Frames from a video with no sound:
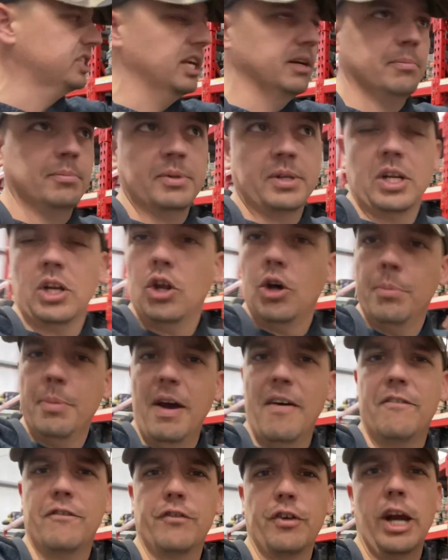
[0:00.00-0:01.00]
giving a little
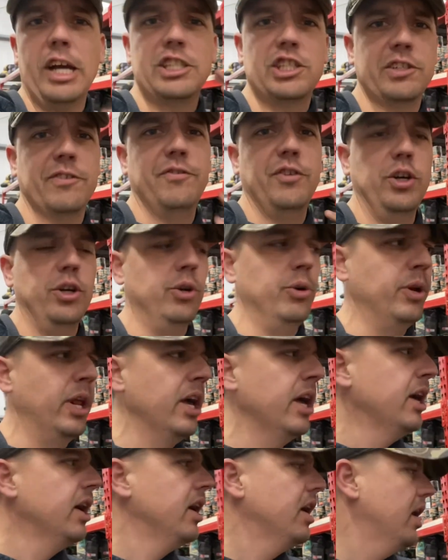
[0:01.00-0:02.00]
bit fresh food
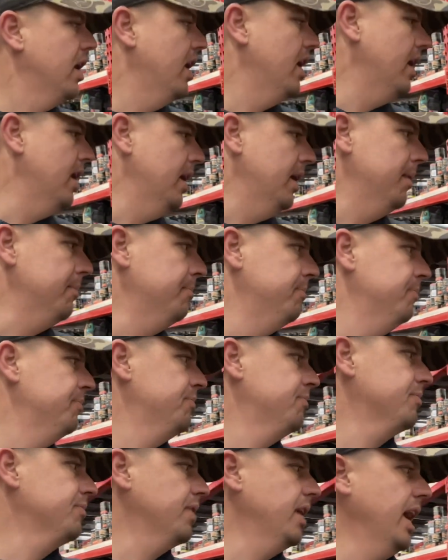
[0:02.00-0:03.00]
um,
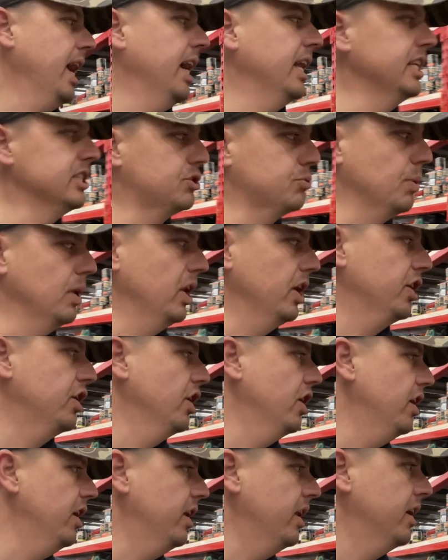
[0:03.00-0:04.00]
and it's really
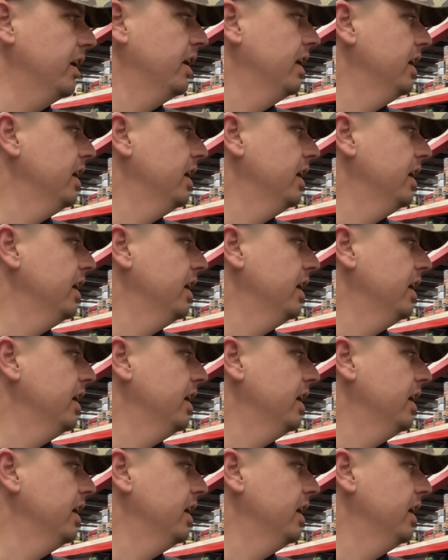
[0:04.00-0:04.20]
good.